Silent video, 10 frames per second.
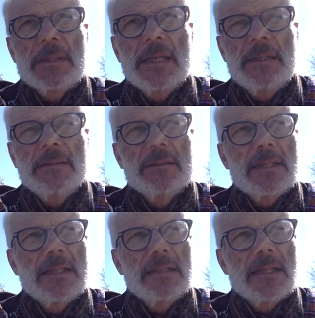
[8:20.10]

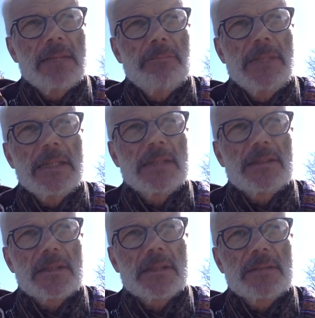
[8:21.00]
an
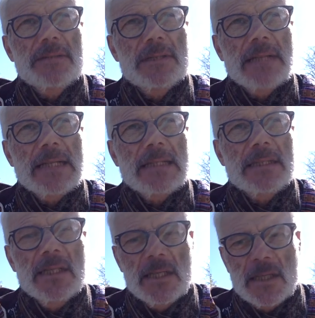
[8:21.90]
administrative state
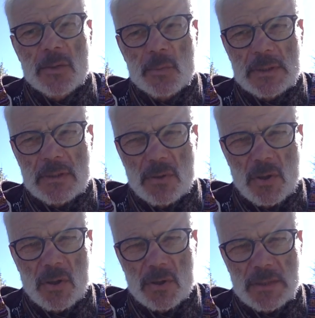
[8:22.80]
with
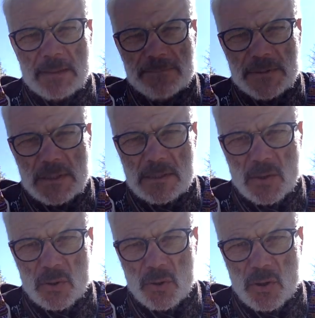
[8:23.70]
law, emphasis
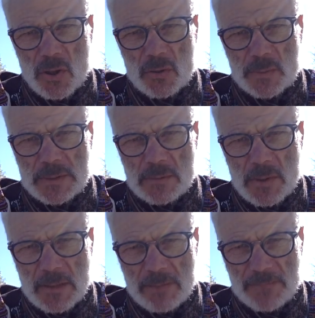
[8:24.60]
on law, with
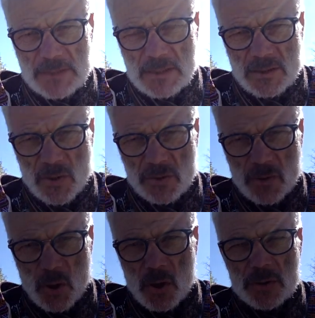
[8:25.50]
emphasis
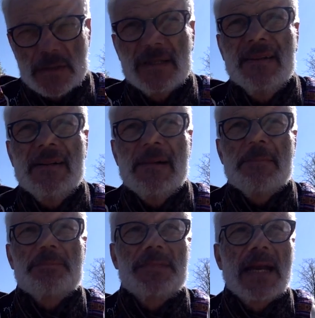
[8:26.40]
on order.
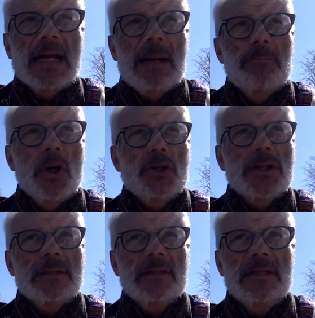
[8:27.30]
They are
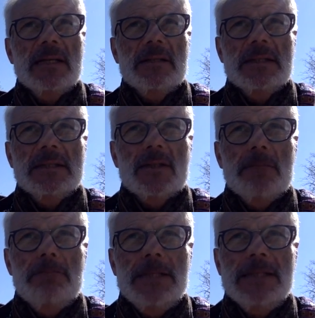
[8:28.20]
merging together. It's
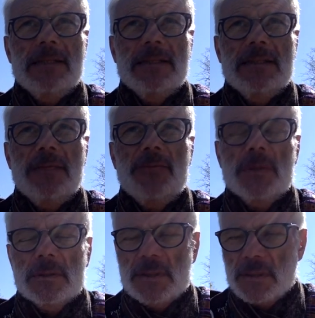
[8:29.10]
completely
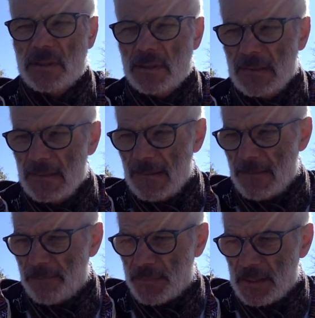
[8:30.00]
different to
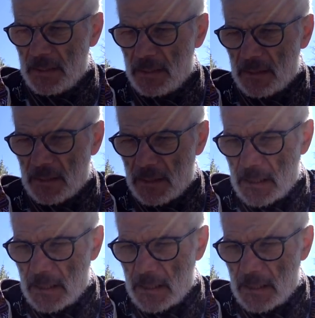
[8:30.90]
the